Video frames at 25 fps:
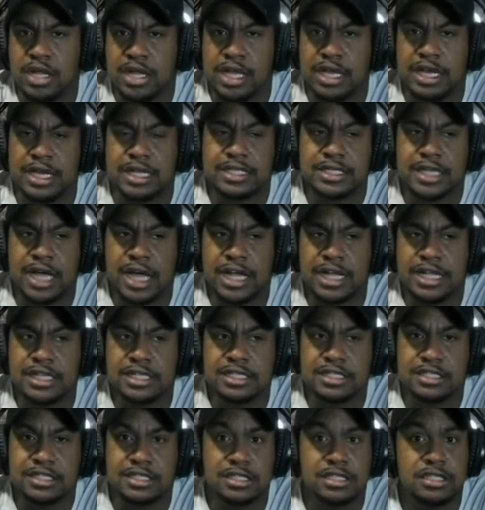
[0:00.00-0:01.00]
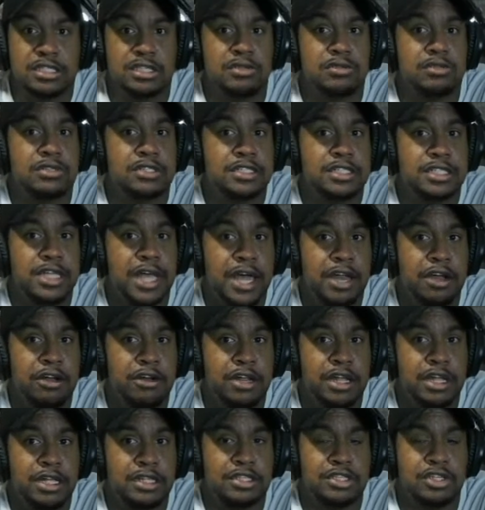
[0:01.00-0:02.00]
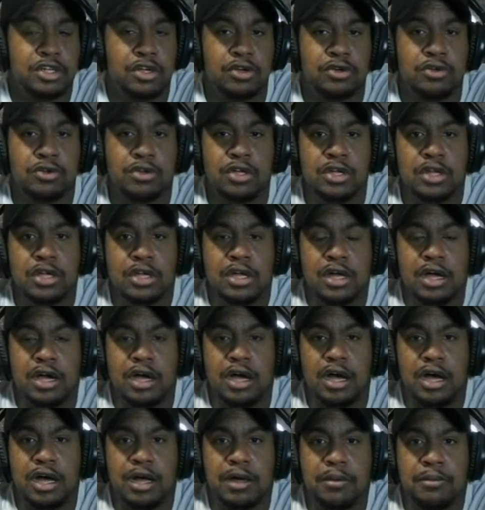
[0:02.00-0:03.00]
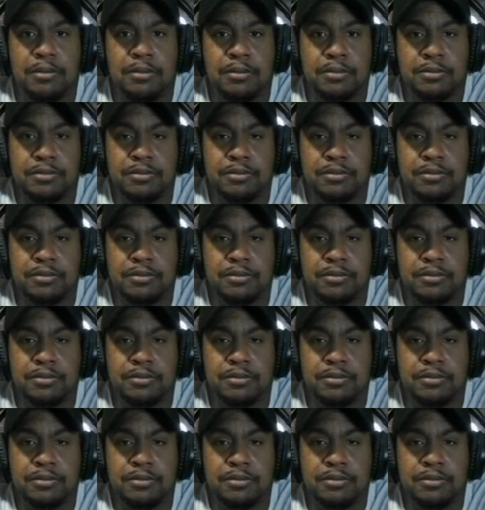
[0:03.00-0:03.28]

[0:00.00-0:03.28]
And the Titans is until Saturday. So um,